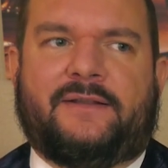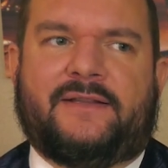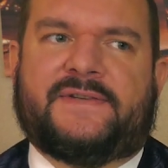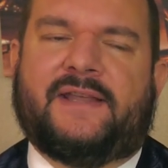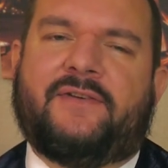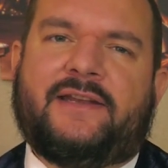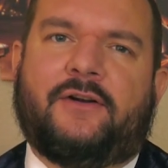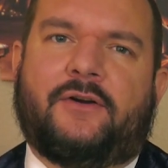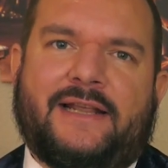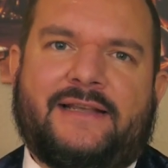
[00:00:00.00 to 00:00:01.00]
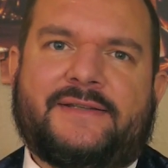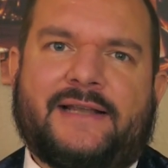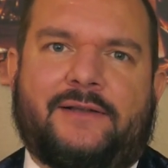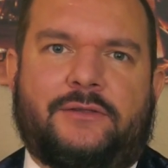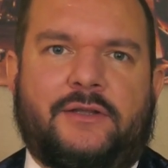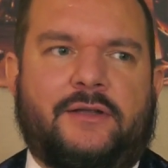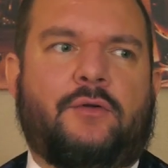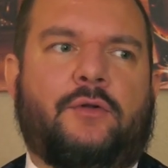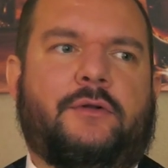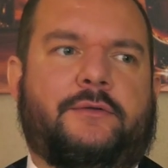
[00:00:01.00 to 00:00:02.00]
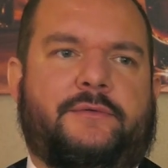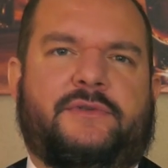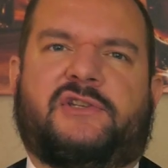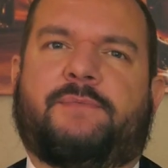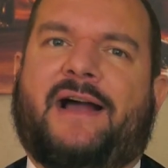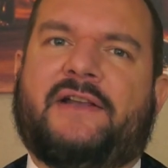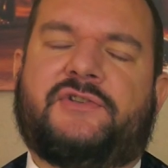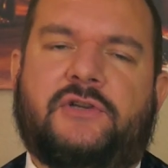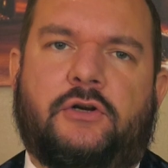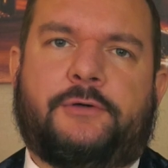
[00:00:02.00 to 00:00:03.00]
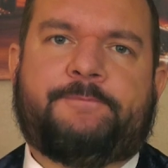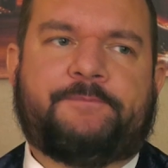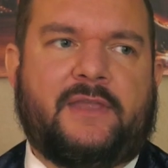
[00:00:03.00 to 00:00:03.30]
The 7-Year is a little spicier